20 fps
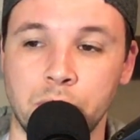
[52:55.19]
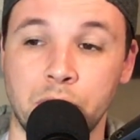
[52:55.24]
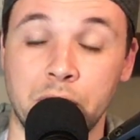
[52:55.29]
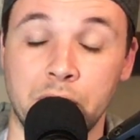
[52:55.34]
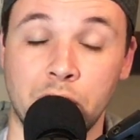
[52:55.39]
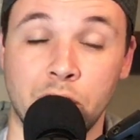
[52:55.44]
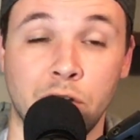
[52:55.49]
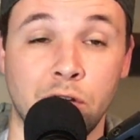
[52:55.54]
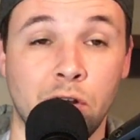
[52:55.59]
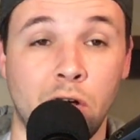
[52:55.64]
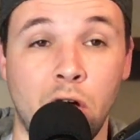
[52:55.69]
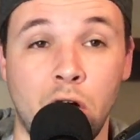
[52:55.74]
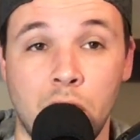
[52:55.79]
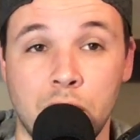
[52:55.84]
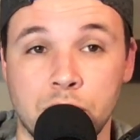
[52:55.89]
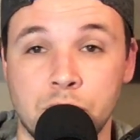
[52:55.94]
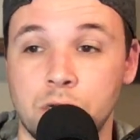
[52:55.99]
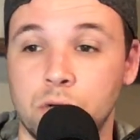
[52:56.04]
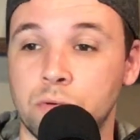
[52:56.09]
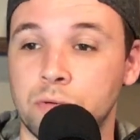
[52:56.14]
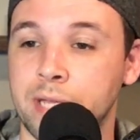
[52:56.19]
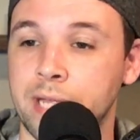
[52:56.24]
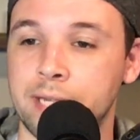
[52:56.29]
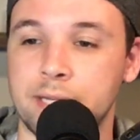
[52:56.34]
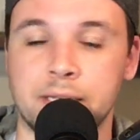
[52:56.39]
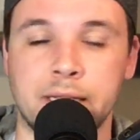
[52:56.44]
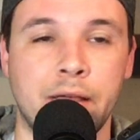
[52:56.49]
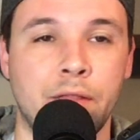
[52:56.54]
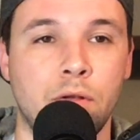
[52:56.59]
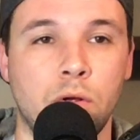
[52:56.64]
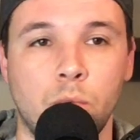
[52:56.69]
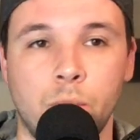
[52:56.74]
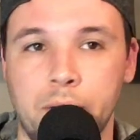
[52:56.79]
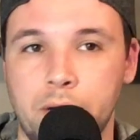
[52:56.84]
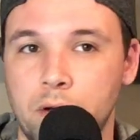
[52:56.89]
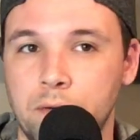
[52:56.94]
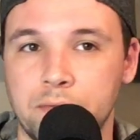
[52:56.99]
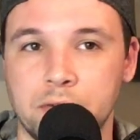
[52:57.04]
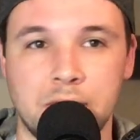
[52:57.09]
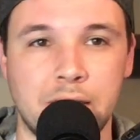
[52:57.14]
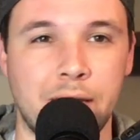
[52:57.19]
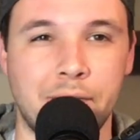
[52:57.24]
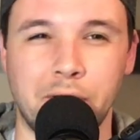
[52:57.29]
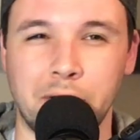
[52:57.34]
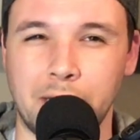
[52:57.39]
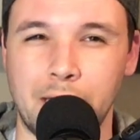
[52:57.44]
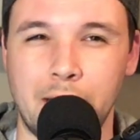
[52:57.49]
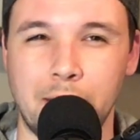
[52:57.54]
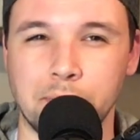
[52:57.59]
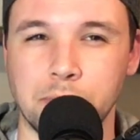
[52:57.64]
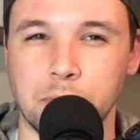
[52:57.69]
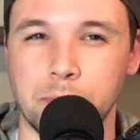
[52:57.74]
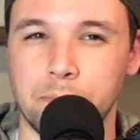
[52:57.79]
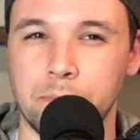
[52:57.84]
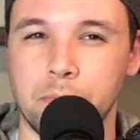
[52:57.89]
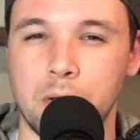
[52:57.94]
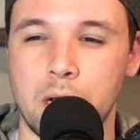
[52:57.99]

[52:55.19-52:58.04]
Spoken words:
They could also get it together and win over 70 games.